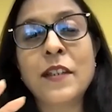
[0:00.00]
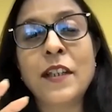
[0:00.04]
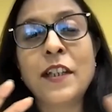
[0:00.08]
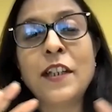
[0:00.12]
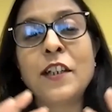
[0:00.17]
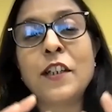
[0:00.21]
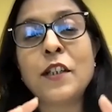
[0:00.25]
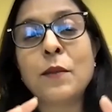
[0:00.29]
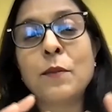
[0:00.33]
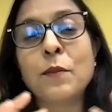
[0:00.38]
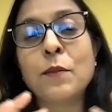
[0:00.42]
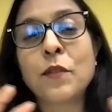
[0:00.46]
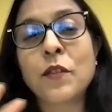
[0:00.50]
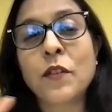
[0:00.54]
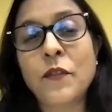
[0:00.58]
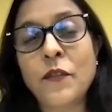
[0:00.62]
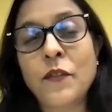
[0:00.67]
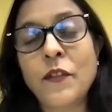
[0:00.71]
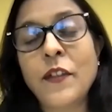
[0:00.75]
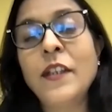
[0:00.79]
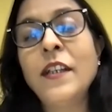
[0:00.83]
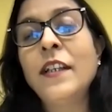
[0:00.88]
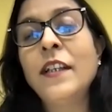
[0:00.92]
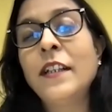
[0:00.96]
terms of
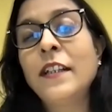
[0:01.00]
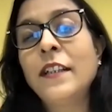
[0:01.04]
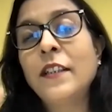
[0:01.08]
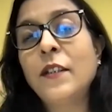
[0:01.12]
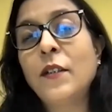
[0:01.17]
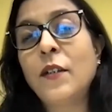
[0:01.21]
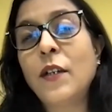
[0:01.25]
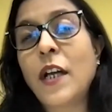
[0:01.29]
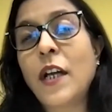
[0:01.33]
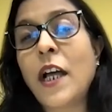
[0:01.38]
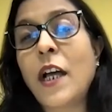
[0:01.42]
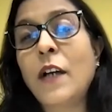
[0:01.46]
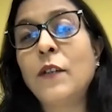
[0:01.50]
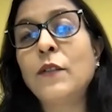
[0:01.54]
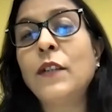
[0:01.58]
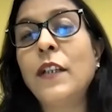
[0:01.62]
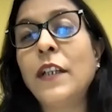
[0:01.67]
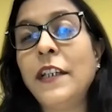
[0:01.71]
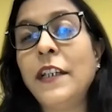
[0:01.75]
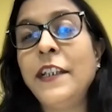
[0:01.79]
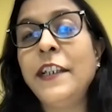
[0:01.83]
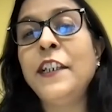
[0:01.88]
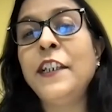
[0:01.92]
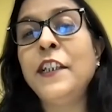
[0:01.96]
how the
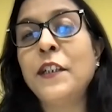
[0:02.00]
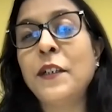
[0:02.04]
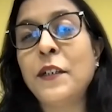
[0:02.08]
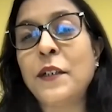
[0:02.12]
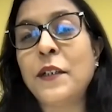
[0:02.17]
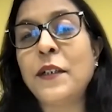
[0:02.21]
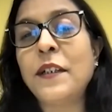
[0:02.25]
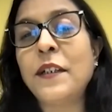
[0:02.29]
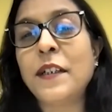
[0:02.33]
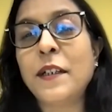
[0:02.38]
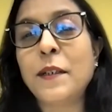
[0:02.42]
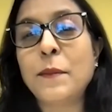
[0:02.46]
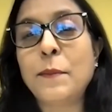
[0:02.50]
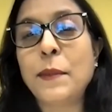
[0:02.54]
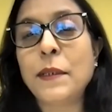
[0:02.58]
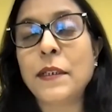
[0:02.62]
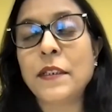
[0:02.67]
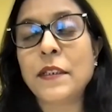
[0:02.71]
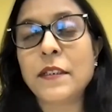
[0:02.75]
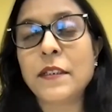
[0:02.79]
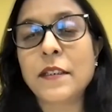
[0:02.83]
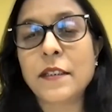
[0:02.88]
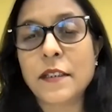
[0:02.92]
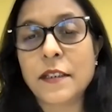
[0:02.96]
linear
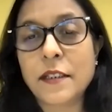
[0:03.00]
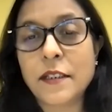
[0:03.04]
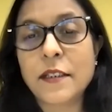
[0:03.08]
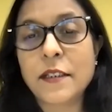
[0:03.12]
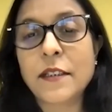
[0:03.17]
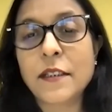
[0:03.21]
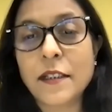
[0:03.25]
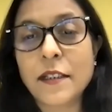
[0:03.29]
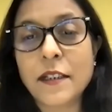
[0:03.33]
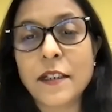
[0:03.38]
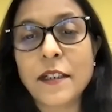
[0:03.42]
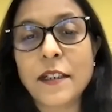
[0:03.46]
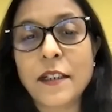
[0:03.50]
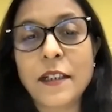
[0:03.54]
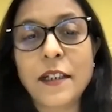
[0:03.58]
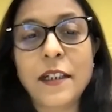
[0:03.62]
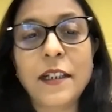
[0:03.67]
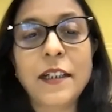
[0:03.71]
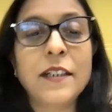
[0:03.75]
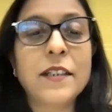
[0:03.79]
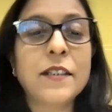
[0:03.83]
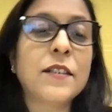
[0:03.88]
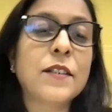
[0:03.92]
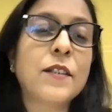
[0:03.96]
businesses
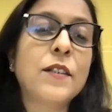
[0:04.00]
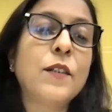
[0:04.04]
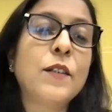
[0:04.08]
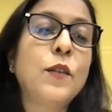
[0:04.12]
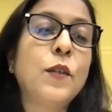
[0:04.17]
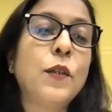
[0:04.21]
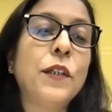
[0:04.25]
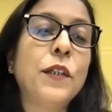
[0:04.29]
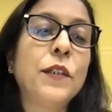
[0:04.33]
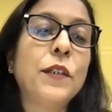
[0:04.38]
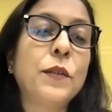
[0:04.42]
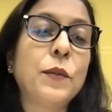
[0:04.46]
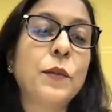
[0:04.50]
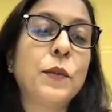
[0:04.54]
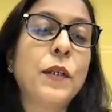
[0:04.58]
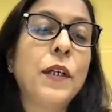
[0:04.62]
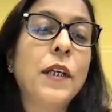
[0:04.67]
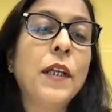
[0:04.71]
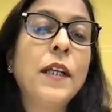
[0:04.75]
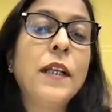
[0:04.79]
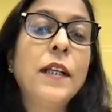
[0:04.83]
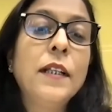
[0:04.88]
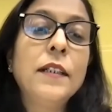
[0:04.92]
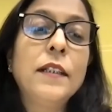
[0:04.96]
is going through.
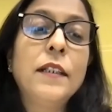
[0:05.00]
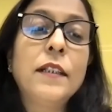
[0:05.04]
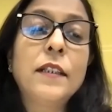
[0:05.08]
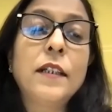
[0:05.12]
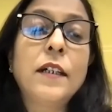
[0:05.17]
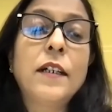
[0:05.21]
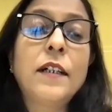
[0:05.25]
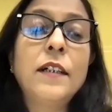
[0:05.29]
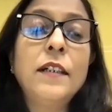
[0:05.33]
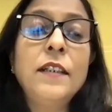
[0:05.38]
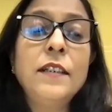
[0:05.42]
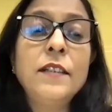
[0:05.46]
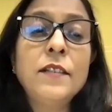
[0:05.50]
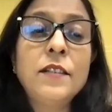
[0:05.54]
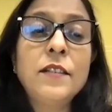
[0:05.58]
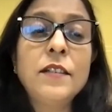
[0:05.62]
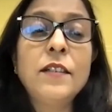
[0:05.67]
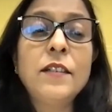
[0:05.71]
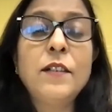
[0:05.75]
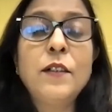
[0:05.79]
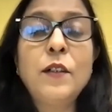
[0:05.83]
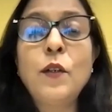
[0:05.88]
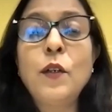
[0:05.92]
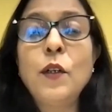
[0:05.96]
The third is
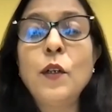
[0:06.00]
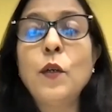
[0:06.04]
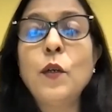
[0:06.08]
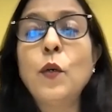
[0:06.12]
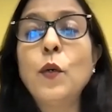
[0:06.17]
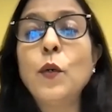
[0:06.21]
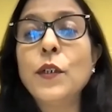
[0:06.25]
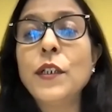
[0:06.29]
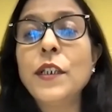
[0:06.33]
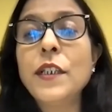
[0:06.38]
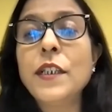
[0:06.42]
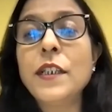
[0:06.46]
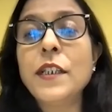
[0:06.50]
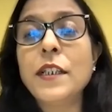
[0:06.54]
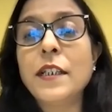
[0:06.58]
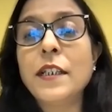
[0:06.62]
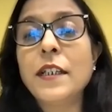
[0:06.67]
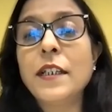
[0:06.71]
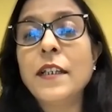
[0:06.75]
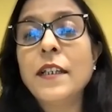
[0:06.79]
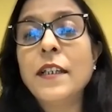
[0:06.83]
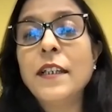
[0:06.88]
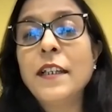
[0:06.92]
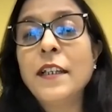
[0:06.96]
the whole OTT.
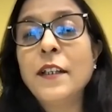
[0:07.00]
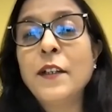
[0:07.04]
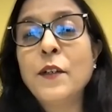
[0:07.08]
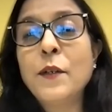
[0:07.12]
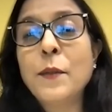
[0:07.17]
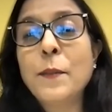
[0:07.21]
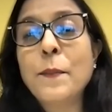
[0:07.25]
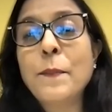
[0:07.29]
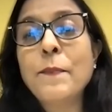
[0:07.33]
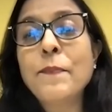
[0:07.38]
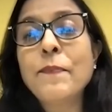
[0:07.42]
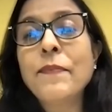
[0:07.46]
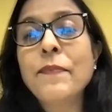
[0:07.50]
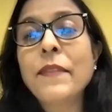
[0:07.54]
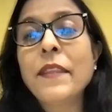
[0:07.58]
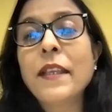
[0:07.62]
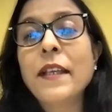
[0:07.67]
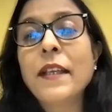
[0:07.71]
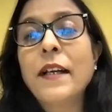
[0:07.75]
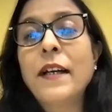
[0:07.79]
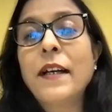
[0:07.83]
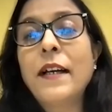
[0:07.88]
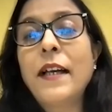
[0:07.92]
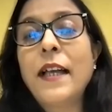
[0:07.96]

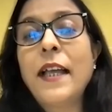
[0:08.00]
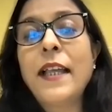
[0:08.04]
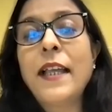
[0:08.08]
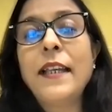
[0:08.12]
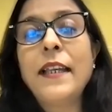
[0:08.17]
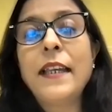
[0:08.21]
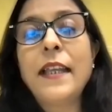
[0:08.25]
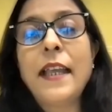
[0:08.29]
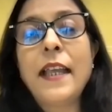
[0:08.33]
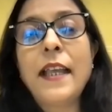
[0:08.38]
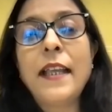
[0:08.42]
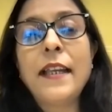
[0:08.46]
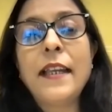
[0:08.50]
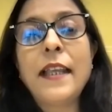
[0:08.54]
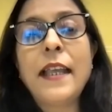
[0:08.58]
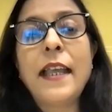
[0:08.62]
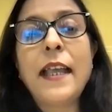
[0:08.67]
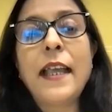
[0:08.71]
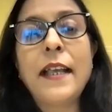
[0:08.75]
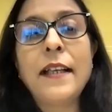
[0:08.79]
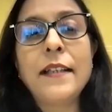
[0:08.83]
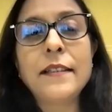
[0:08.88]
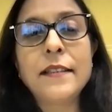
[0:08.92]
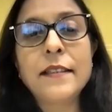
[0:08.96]
And
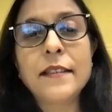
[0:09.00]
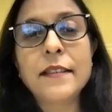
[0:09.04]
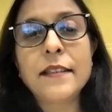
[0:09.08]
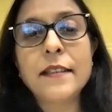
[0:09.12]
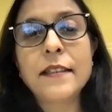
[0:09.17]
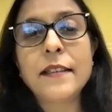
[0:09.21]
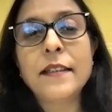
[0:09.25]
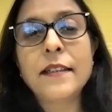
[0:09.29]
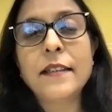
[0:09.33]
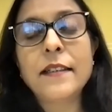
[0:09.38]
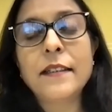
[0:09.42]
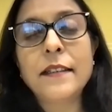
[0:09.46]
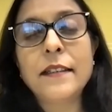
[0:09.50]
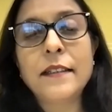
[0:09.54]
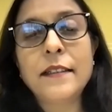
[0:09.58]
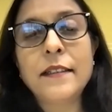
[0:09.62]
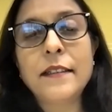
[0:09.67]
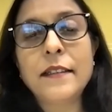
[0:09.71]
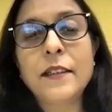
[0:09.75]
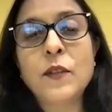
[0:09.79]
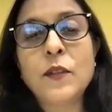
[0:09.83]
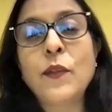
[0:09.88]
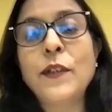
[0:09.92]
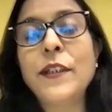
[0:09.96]
as
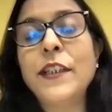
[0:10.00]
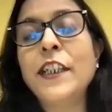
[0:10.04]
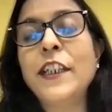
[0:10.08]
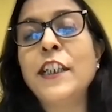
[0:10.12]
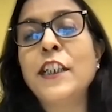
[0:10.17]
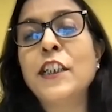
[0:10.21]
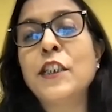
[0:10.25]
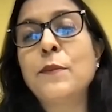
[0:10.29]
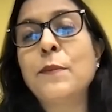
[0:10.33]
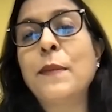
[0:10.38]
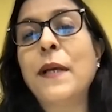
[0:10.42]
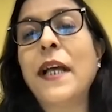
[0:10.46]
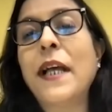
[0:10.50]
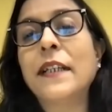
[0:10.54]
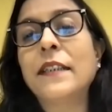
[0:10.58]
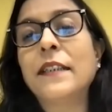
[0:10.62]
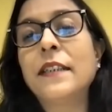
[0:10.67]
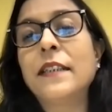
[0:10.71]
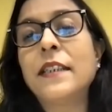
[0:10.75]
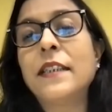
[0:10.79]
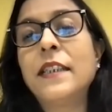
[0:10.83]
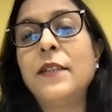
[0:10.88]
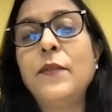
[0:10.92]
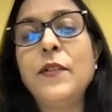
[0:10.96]
the 20 years back, the
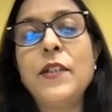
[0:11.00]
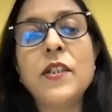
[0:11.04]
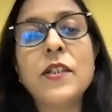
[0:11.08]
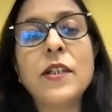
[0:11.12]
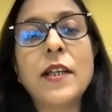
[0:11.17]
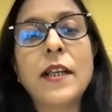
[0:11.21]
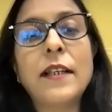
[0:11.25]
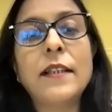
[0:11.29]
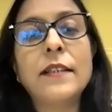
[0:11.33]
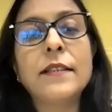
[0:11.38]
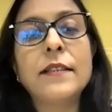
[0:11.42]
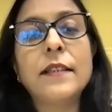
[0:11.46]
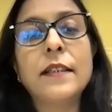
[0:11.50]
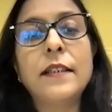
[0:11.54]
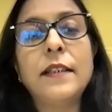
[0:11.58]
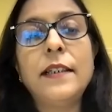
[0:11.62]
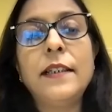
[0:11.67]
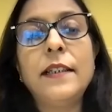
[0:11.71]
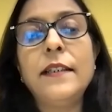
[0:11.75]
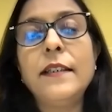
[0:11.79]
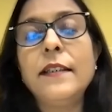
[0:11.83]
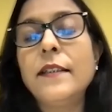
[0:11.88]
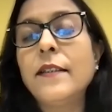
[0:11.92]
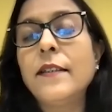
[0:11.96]
TV channels and
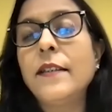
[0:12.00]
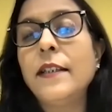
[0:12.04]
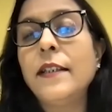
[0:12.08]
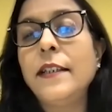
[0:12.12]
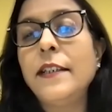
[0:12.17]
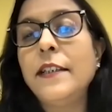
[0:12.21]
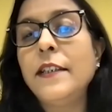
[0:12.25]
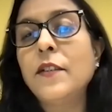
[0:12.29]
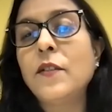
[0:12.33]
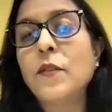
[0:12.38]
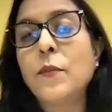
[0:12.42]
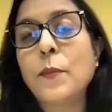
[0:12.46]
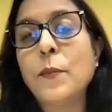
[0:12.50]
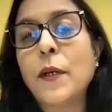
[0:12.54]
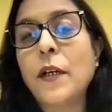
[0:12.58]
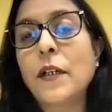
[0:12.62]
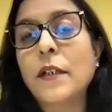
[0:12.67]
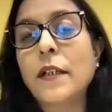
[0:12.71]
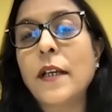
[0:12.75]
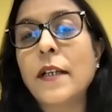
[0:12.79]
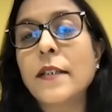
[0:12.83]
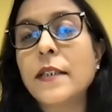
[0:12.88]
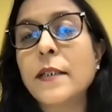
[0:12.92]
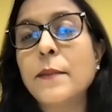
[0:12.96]
linear
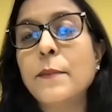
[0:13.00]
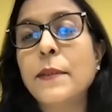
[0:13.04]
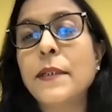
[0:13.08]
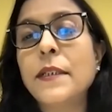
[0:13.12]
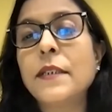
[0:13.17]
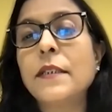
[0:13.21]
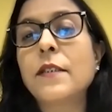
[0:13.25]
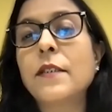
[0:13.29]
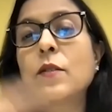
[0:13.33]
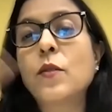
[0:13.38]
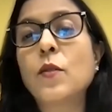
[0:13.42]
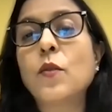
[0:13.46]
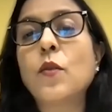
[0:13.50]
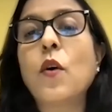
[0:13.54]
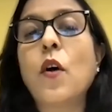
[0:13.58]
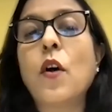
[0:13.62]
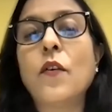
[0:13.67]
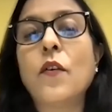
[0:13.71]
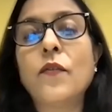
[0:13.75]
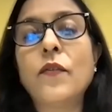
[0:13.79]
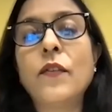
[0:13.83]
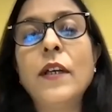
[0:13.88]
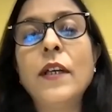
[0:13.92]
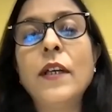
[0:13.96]
broadcasting business took off.